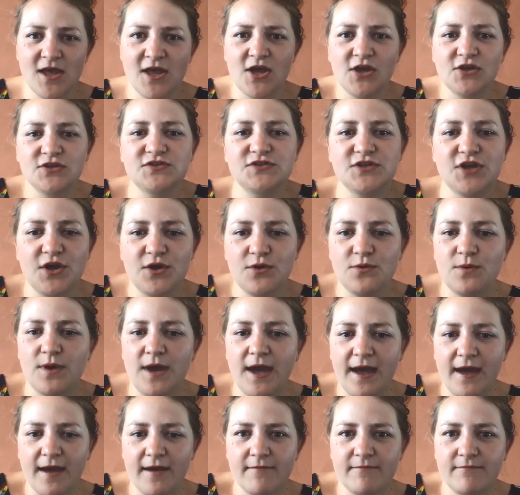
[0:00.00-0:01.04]
So
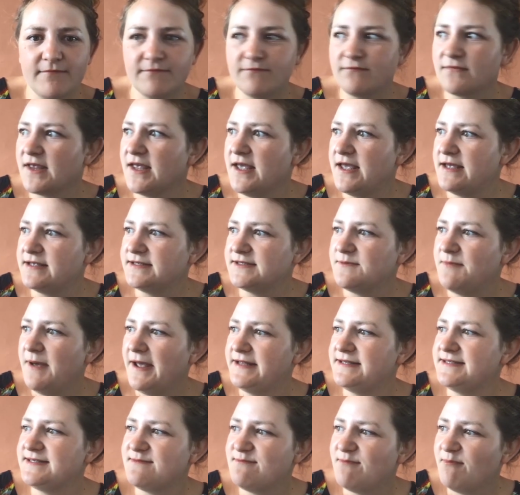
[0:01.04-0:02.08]
it's a
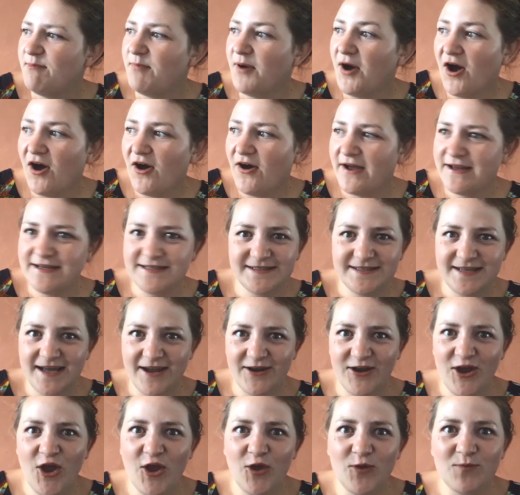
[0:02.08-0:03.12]
painting by
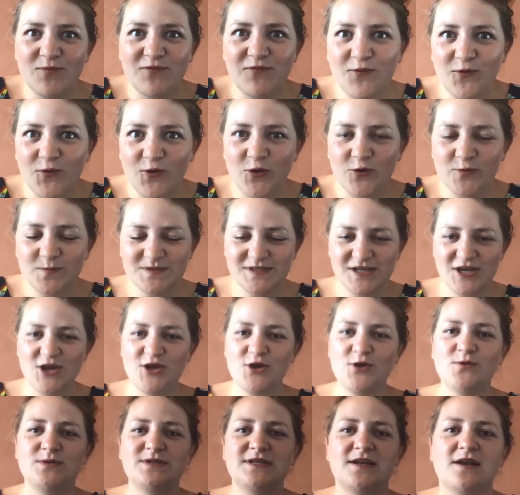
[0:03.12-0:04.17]
Stanhope Forbes,
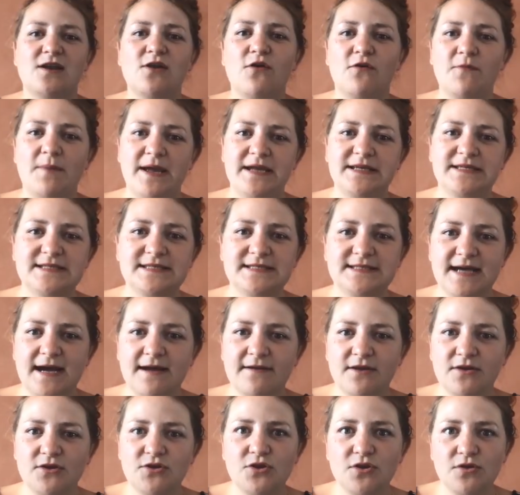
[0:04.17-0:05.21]
who did a lot of painting down
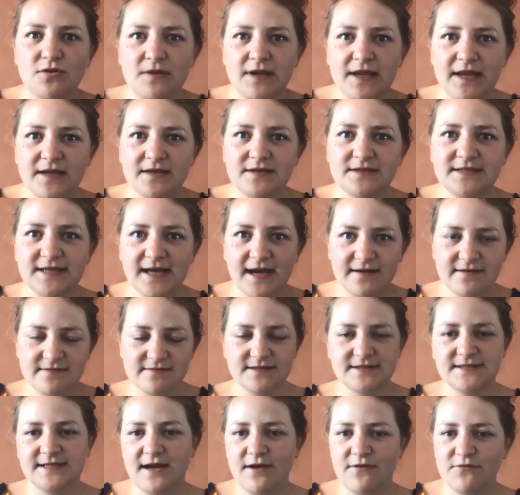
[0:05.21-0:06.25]
in Newlyn, down in the
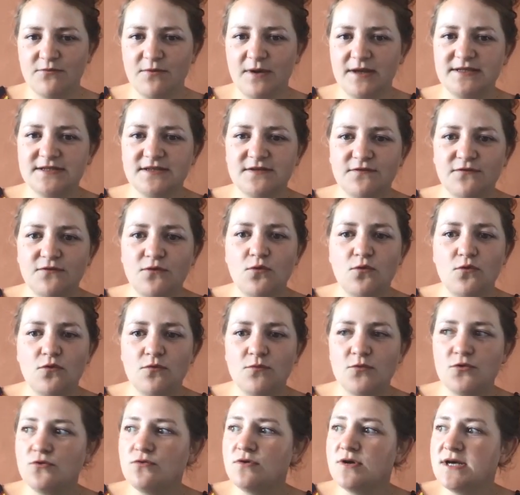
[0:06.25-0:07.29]
southwest of
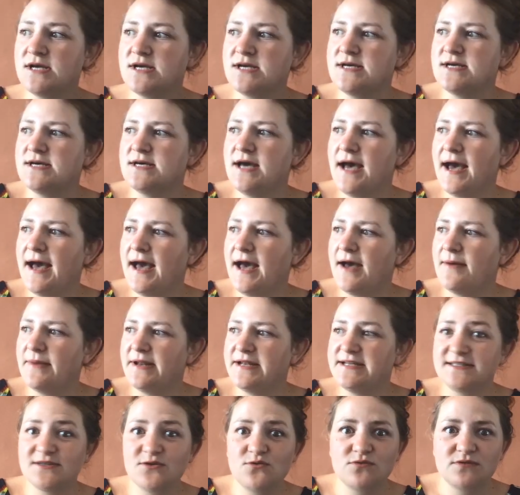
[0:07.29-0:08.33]
Cornwall, and
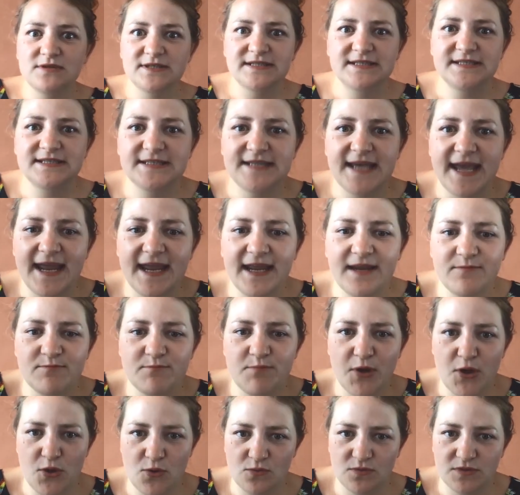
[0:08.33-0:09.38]
it's called The Seine
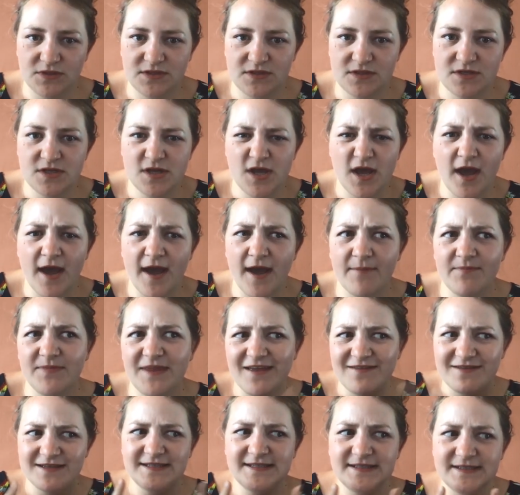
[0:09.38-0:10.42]
Boat. Now
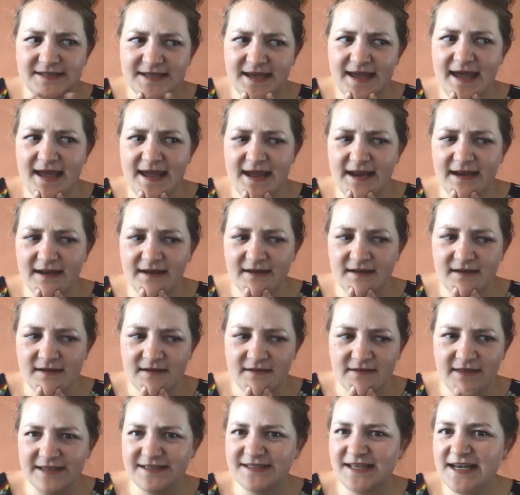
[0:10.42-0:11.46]
the Seine,
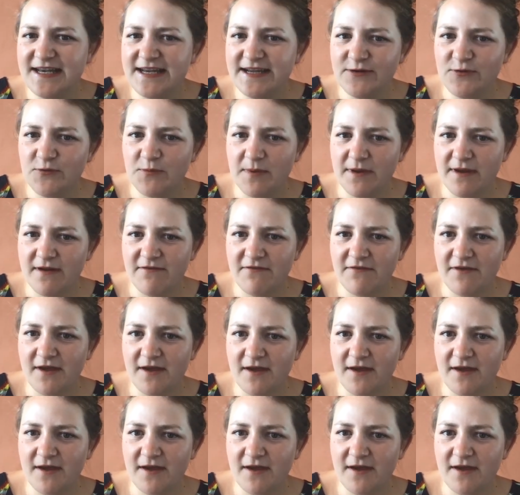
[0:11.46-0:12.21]
that's a little bit of